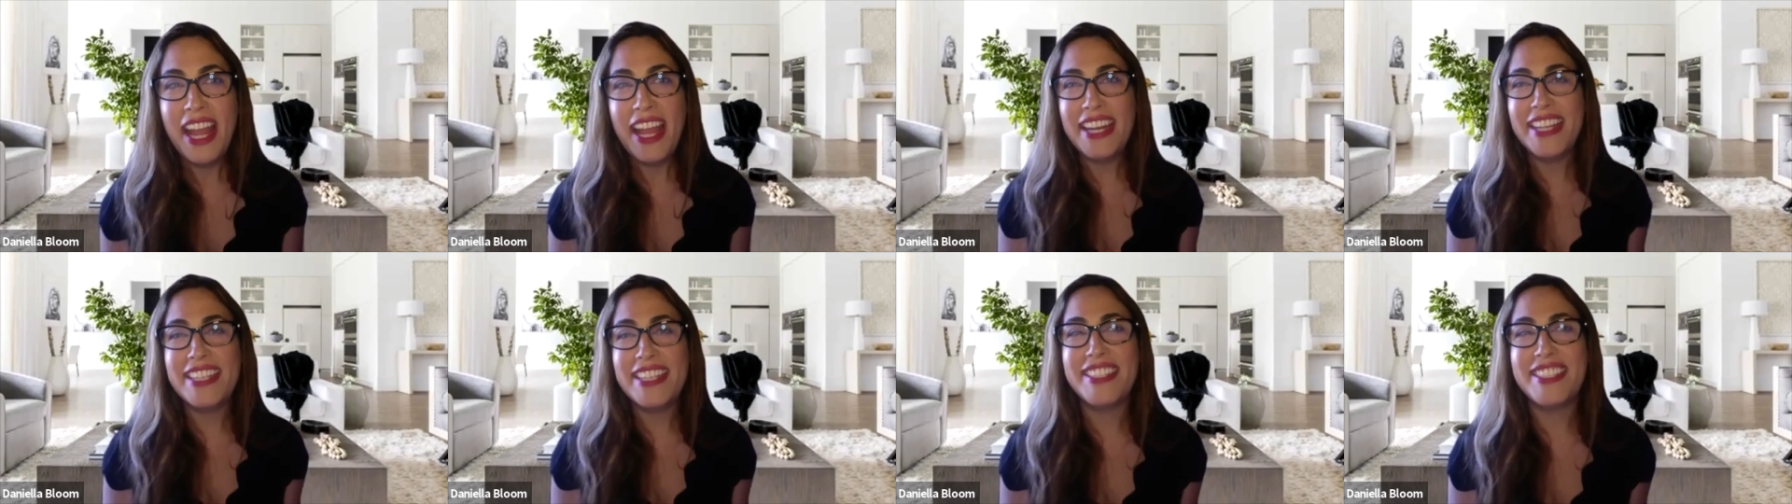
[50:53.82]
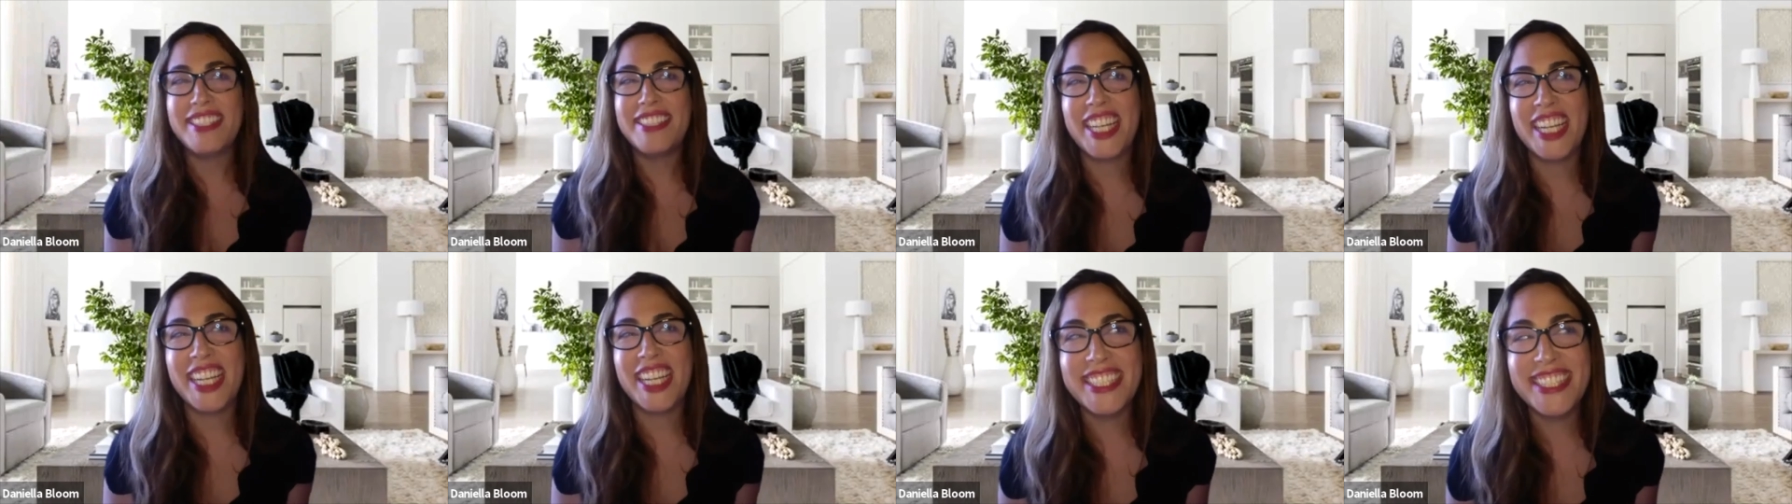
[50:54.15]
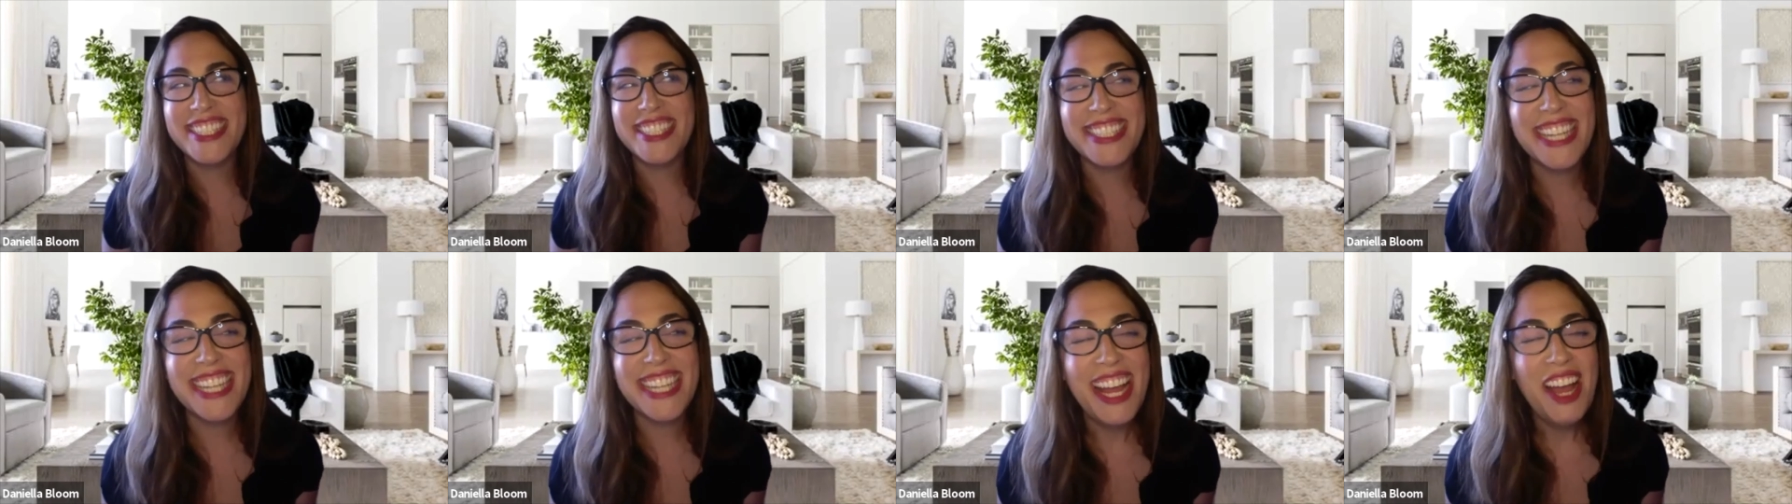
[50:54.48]
it is
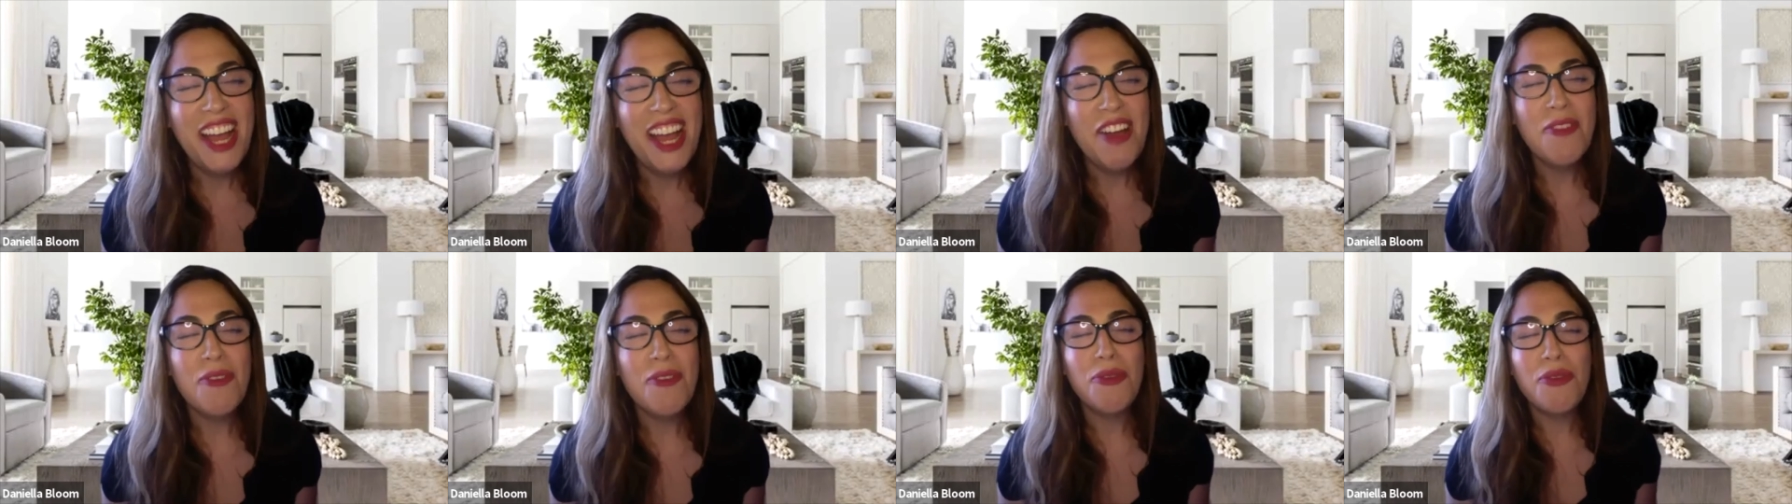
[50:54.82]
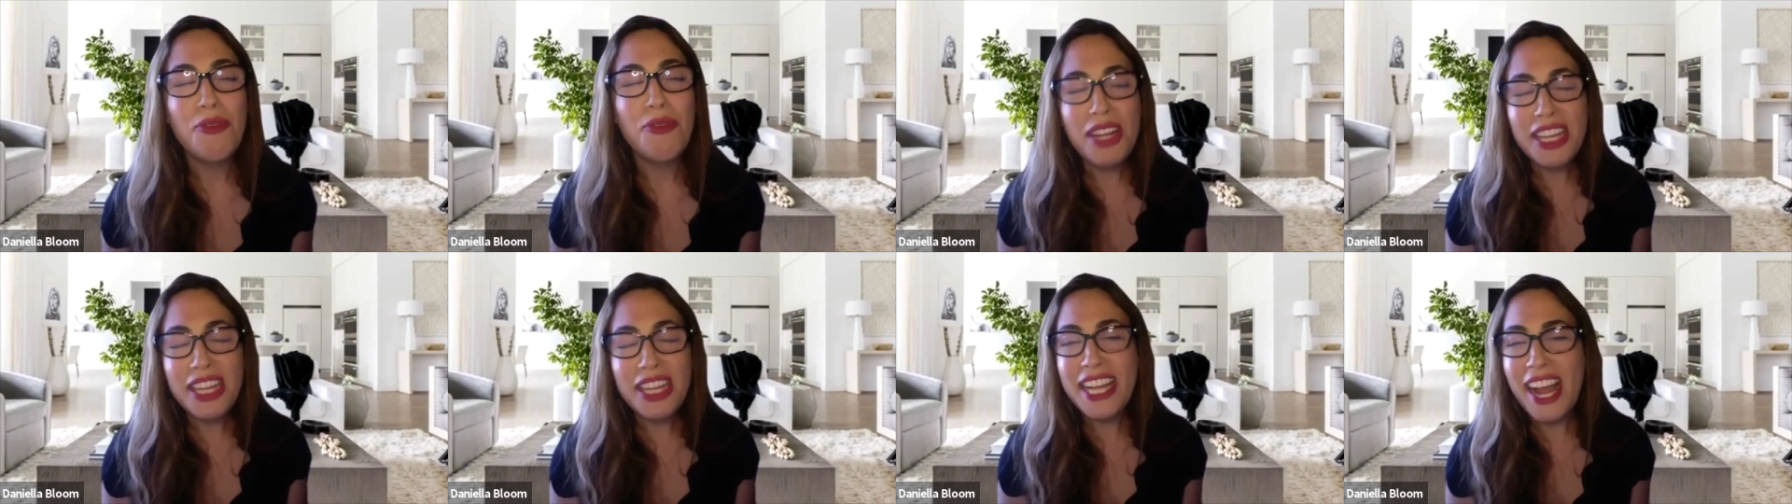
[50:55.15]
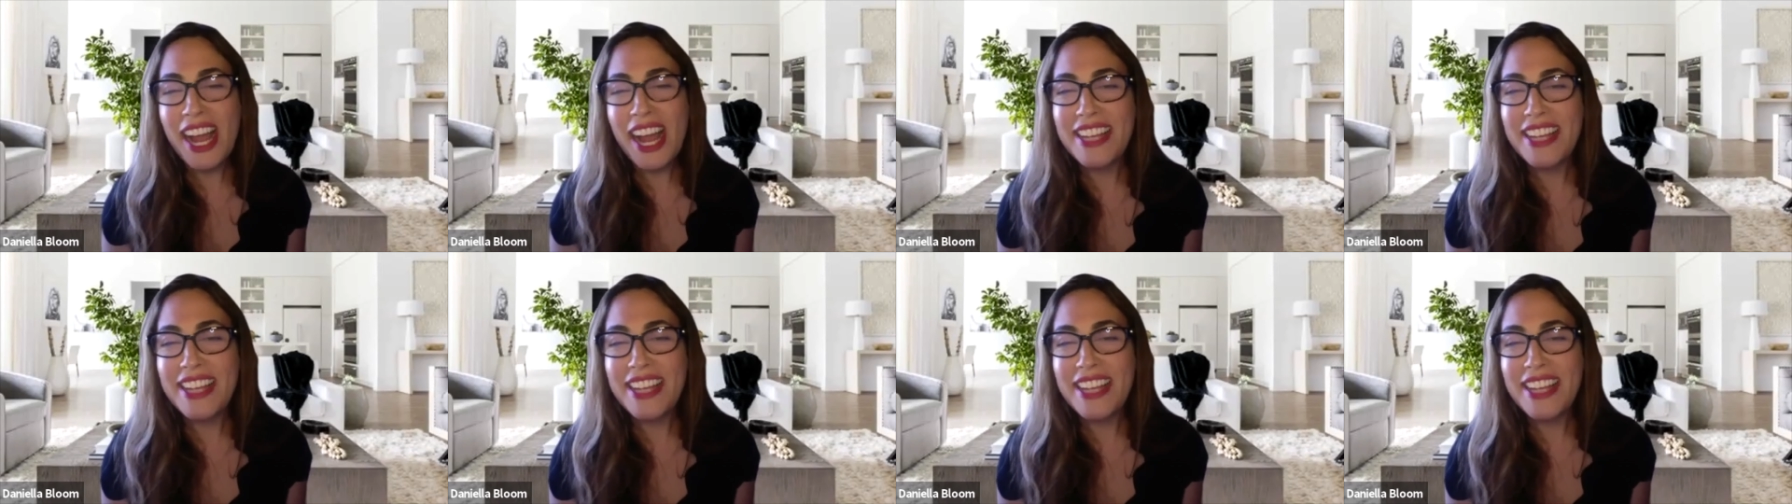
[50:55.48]
just really